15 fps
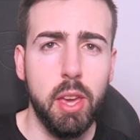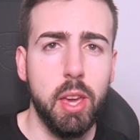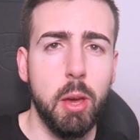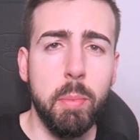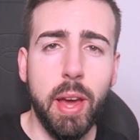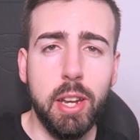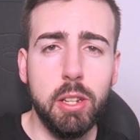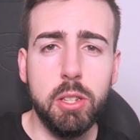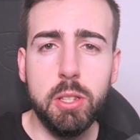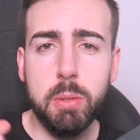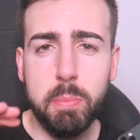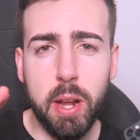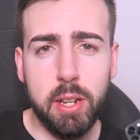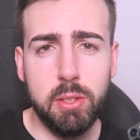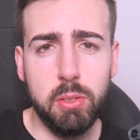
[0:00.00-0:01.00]
Amanda's
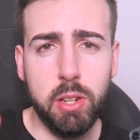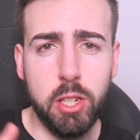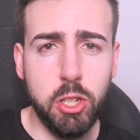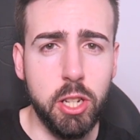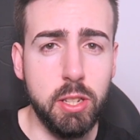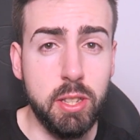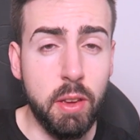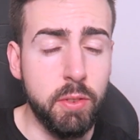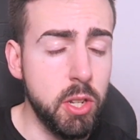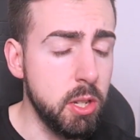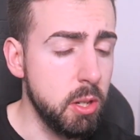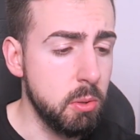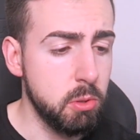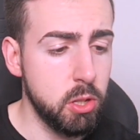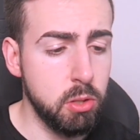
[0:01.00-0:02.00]
Panasonic
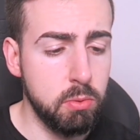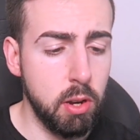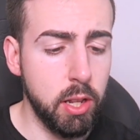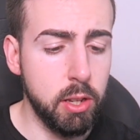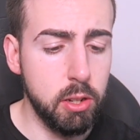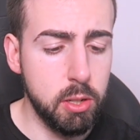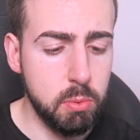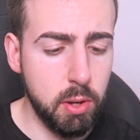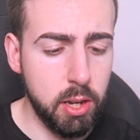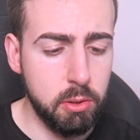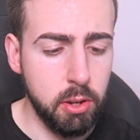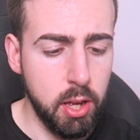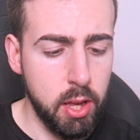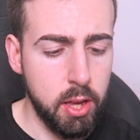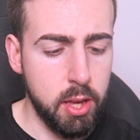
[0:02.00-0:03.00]
G7, which is really good as well.